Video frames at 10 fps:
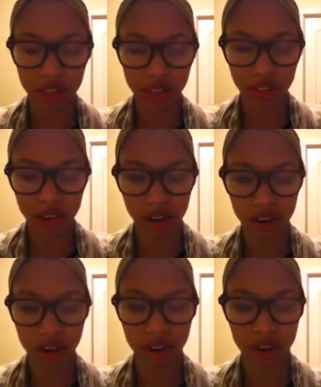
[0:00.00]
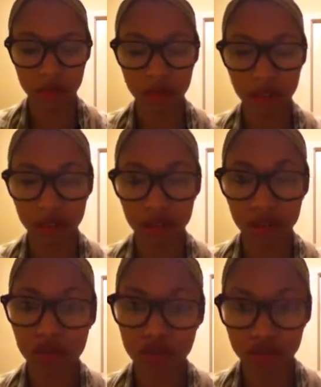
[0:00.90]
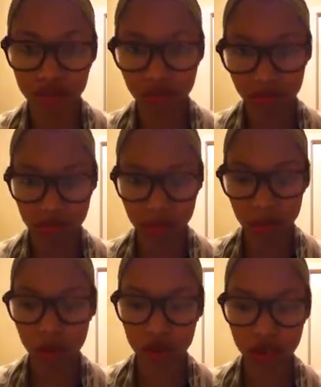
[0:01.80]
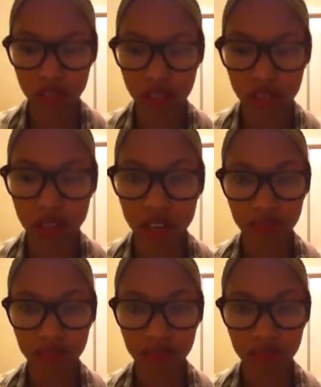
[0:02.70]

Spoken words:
start our medical portion of it.